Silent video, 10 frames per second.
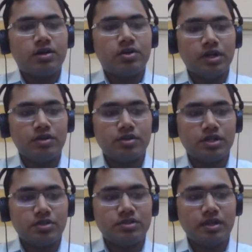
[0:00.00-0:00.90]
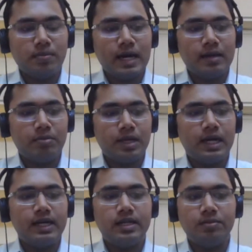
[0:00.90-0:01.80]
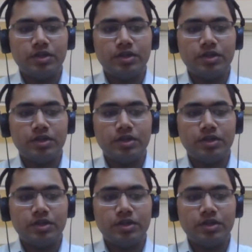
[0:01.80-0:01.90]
to introduce the man behind the